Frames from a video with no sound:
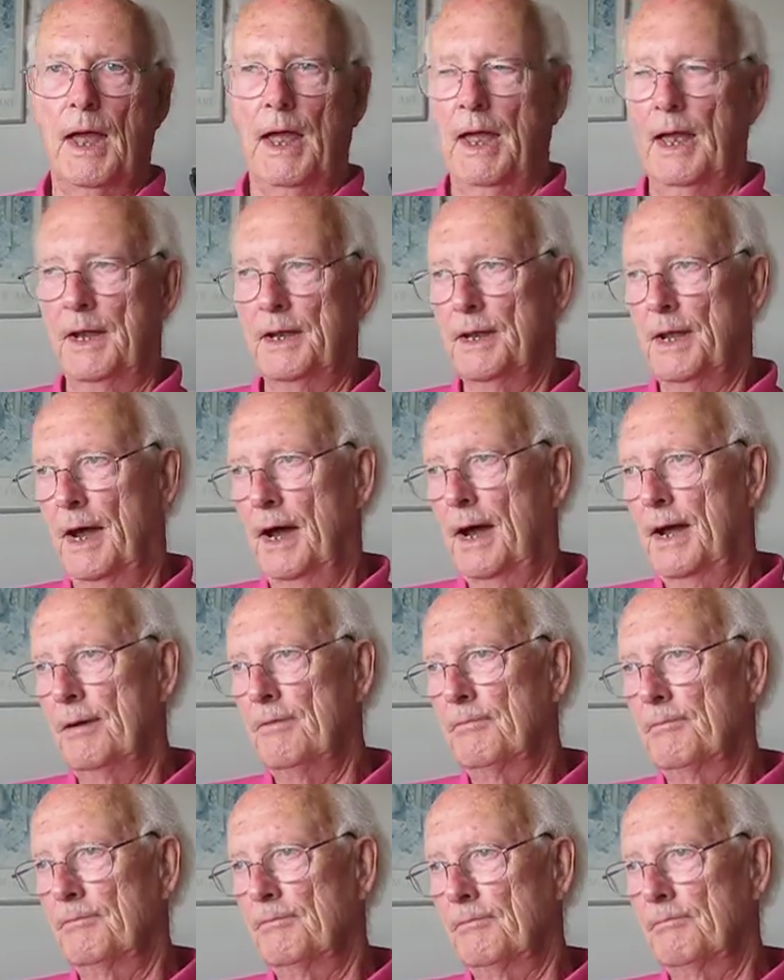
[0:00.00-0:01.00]
And
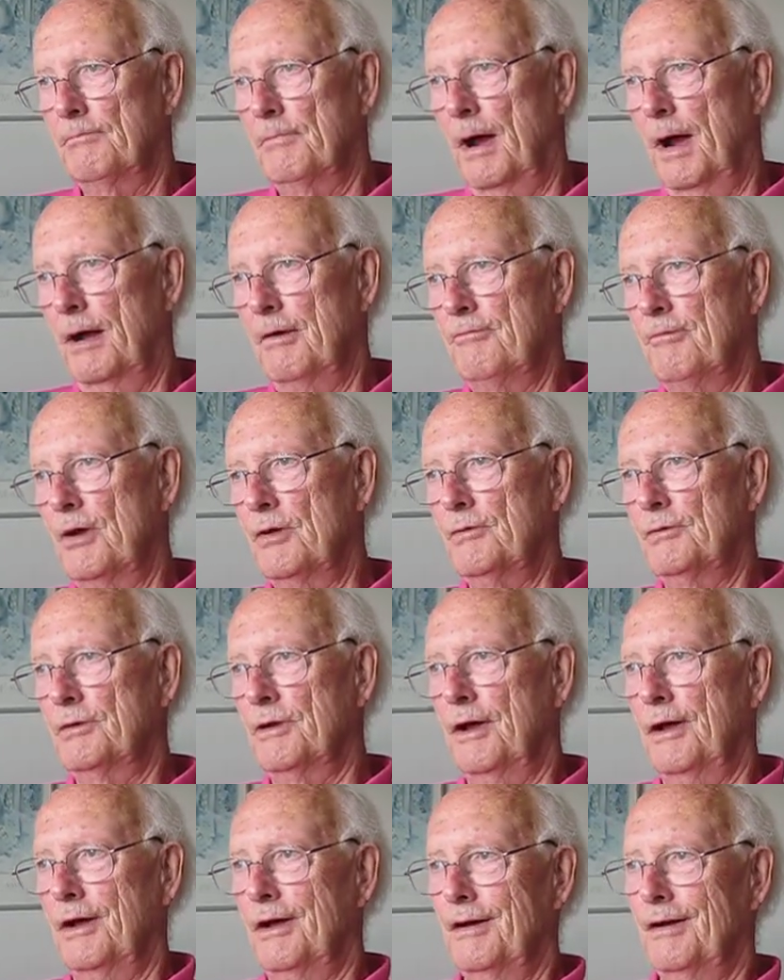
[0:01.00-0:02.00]
I wrote,
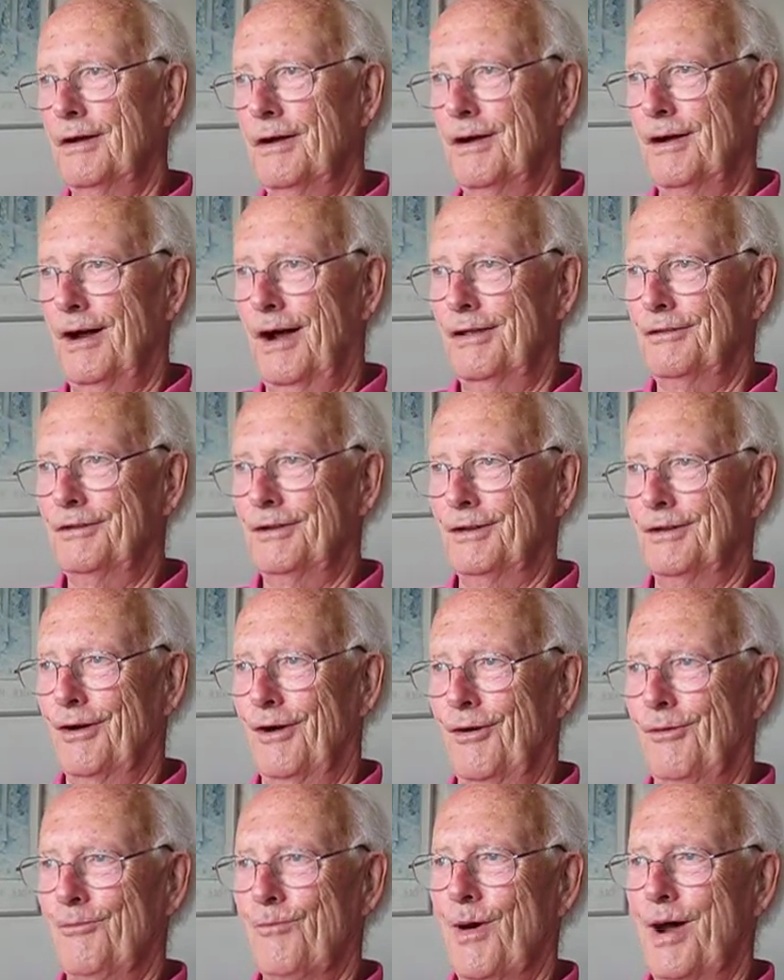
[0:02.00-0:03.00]
I think,
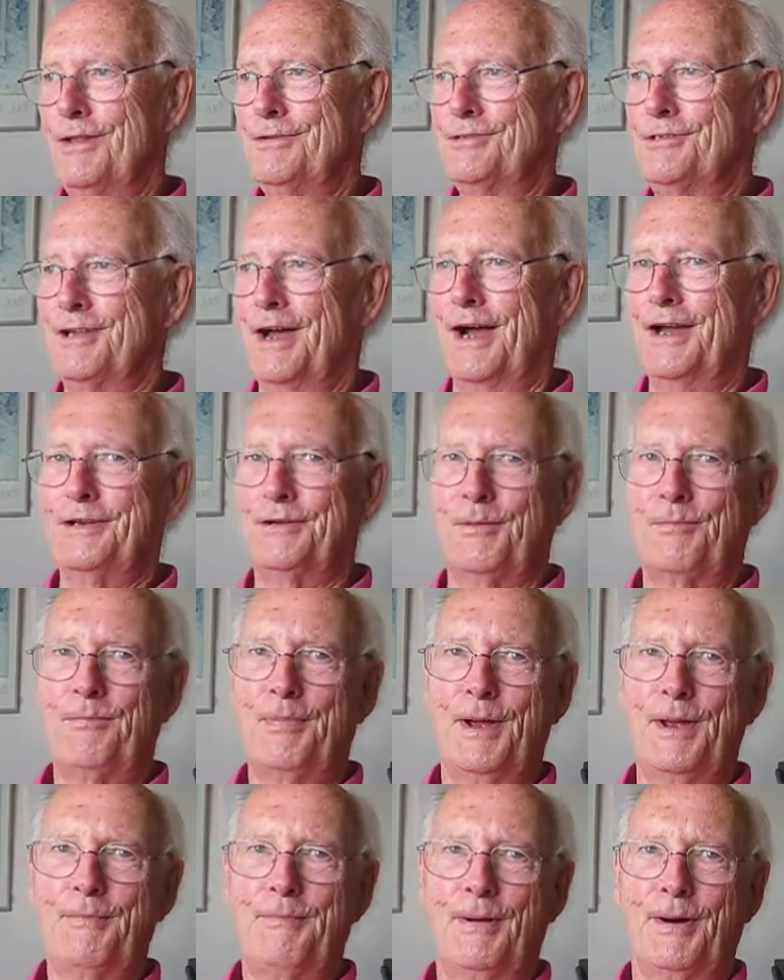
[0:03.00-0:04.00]
on one side of
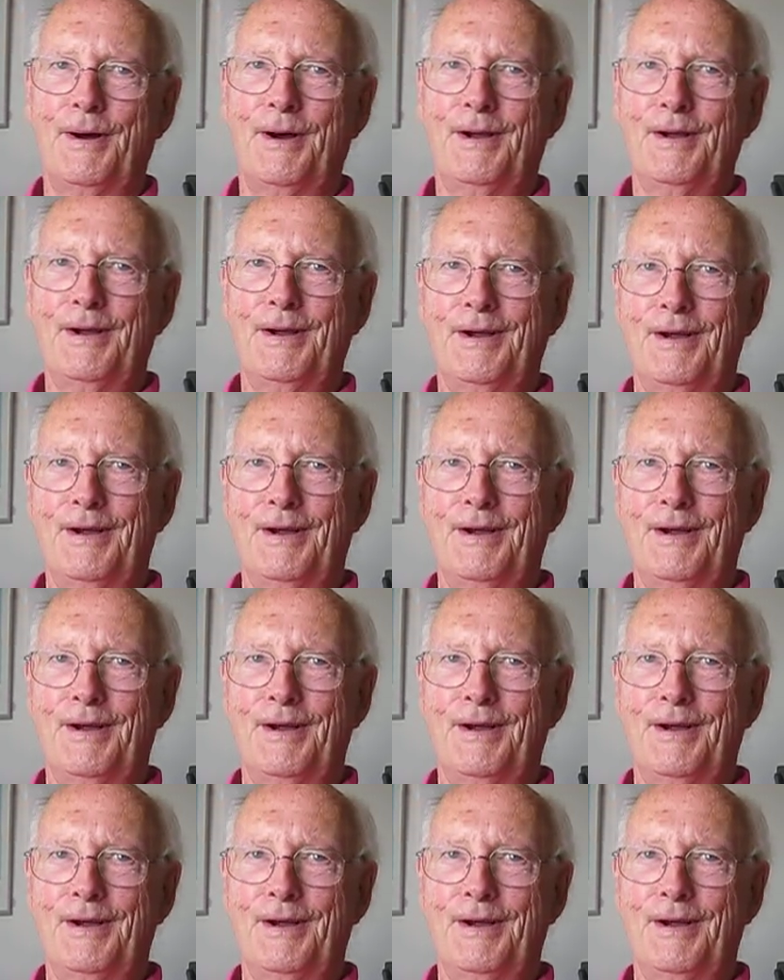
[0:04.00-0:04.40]
paper,